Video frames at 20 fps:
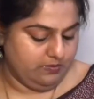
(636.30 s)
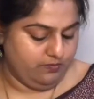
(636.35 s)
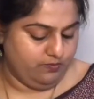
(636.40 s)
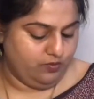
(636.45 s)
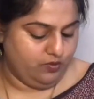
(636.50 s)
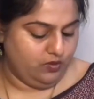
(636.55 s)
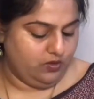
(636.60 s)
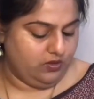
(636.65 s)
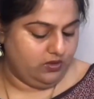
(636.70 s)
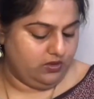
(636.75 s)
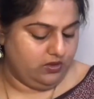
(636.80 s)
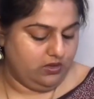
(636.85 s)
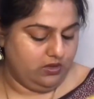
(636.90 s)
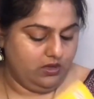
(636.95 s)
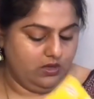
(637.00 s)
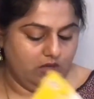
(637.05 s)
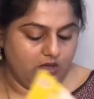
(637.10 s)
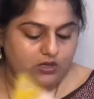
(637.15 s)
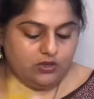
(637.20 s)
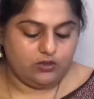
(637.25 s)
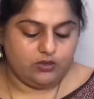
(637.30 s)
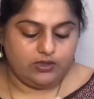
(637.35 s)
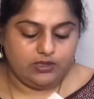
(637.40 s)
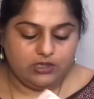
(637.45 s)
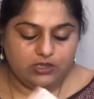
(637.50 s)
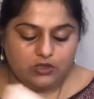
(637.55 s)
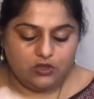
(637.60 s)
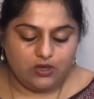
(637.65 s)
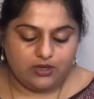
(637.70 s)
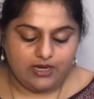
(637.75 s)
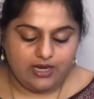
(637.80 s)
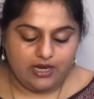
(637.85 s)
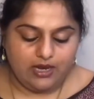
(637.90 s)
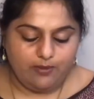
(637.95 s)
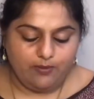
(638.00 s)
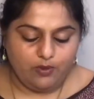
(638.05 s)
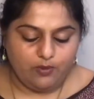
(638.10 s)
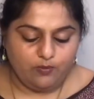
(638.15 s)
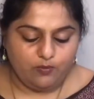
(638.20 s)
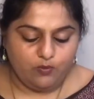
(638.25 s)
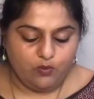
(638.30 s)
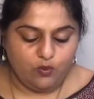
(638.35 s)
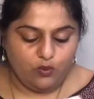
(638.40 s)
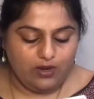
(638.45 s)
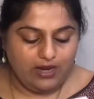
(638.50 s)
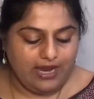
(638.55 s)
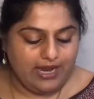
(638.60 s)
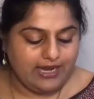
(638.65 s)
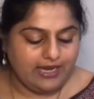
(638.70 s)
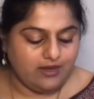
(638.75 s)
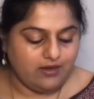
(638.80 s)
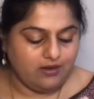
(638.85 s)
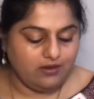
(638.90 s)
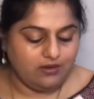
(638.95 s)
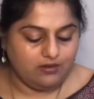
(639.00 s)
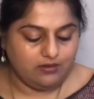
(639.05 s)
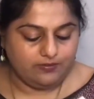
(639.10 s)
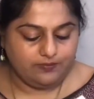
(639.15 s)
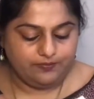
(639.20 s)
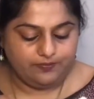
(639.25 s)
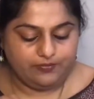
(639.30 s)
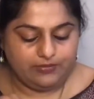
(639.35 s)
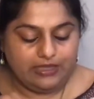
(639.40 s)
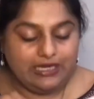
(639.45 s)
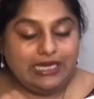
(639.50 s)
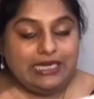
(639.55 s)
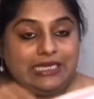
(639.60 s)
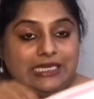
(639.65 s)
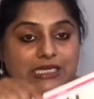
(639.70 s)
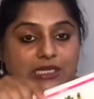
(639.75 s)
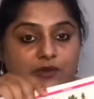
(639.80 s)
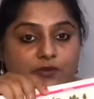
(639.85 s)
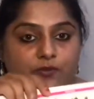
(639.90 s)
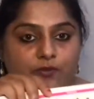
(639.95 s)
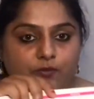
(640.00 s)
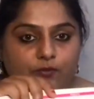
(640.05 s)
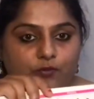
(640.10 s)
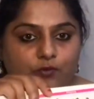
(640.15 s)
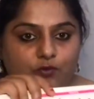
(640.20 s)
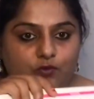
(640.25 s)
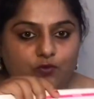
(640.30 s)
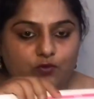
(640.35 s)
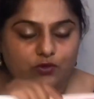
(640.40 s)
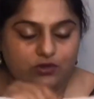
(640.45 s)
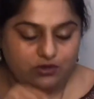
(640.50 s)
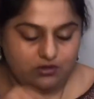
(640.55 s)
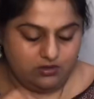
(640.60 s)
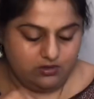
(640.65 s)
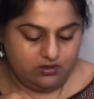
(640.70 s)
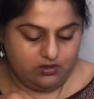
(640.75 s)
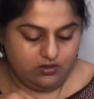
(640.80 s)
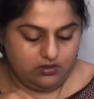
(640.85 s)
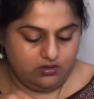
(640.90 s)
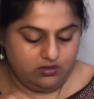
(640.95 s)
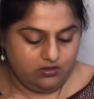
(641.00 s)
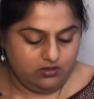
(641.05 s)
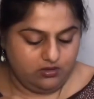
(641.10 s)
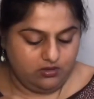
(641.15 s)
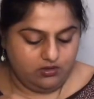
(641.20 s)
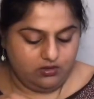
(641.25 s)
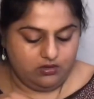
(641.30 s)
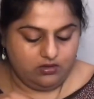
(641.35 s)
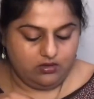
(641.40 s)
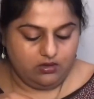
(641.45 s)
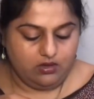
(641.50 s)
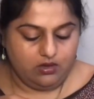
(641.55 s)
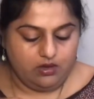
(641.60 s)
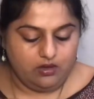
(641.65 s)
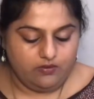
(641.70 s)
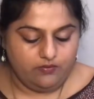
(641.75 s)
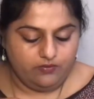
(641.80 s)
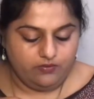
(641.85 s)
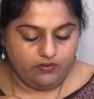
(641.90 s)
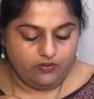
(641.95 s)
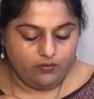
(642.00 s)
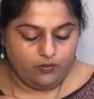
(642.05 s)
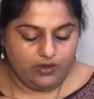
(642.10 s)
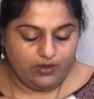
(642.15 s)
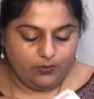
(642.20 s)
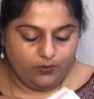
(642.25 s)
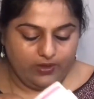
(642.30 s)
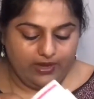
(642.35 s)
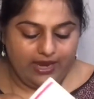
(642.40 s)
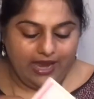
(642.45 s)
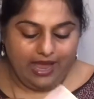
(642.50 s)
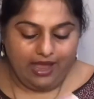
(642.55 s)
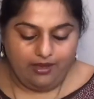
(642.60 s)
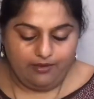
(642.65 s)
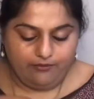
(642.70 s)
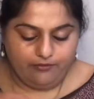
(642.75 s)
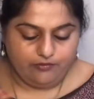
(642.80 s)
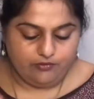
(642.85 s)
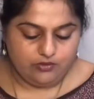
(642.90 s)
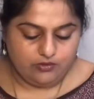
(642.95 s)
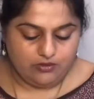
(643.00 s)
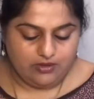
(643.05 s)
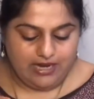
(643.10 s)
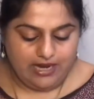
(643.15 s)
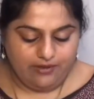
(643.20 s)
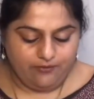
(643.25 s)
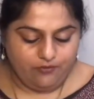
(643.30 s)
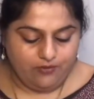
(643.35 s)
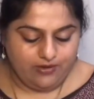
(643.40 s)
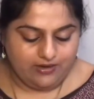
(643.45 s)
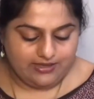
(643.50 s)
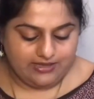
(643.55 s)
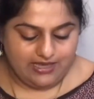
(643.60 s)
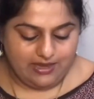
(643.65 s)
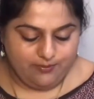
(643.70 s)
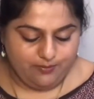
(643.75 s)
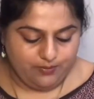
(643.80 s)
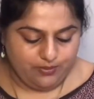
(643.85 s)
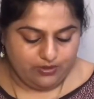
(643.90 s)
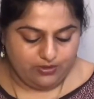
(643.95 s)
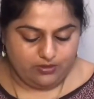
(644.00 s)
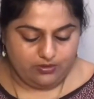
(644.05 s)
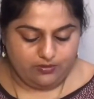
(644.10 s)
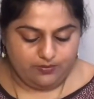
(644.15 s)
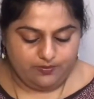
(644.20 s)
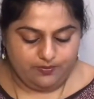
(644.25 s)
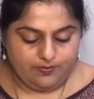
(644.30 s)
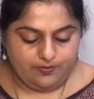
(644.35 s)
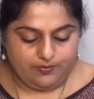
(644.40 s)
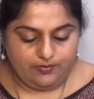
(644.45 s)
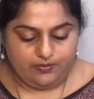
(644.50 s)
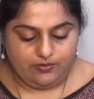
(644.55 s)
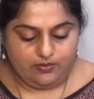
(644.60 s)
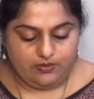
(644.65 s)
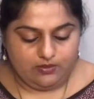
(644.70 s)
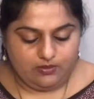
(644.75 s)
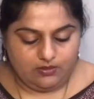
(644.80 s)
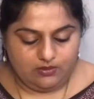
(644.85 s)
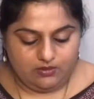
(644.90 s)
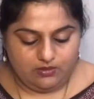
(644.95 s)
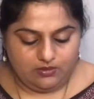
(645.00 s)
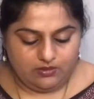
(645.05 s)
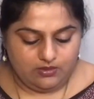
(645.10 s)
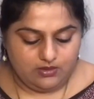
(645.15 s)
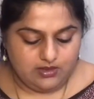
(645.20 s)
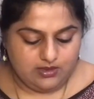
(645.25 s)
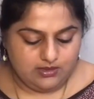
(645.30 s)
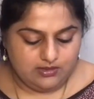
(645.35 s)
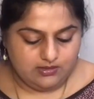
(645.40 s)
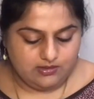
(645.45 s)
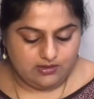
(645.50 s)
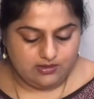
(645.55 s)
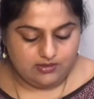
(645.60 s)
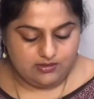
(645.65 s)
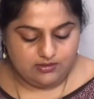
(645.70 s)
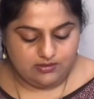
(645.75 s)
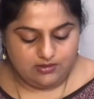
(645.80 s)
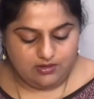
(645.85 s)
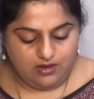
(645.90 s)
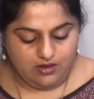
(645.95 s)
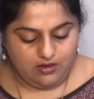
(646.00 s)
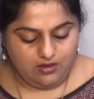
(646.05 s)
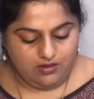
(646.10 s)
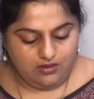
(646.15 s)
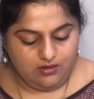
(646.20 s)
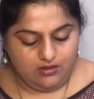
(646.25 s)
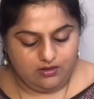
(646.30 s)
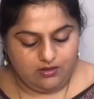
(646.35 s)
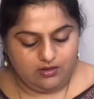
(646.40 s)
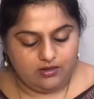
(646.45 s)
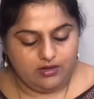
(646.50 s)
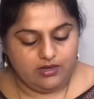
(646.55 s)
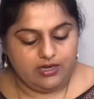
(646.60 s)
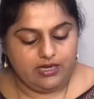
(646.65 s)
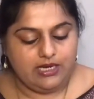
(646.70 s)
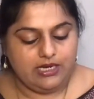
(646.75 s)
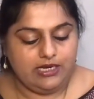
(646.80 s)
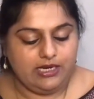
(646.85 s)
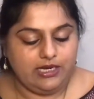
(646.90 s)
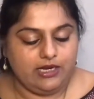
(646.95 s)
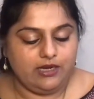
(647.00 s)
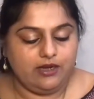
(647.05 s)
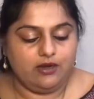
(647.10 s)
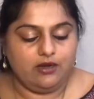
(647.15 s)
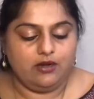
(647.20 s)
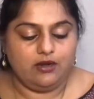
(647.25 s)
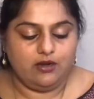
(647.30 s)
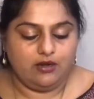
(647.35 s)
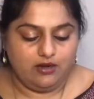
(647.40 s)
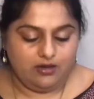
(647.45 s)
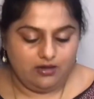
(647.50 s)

book. So it is talking about more like Indian food, what we have. So like for example, this is a Indian